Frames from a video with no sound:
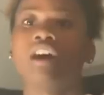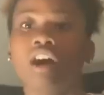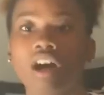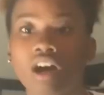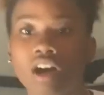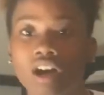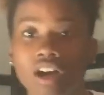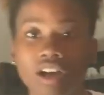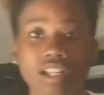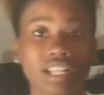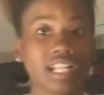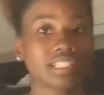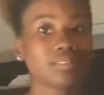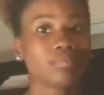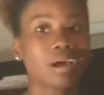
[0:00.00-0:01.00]
Uh,
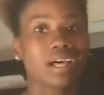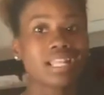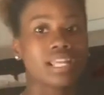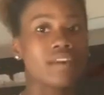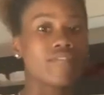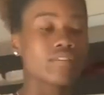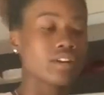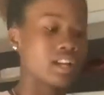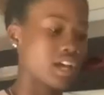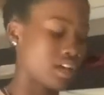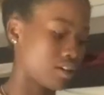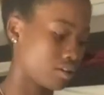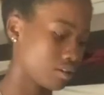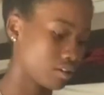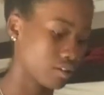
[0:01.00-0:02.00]
that's about it for
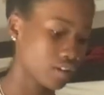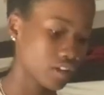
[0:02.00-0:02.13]
now.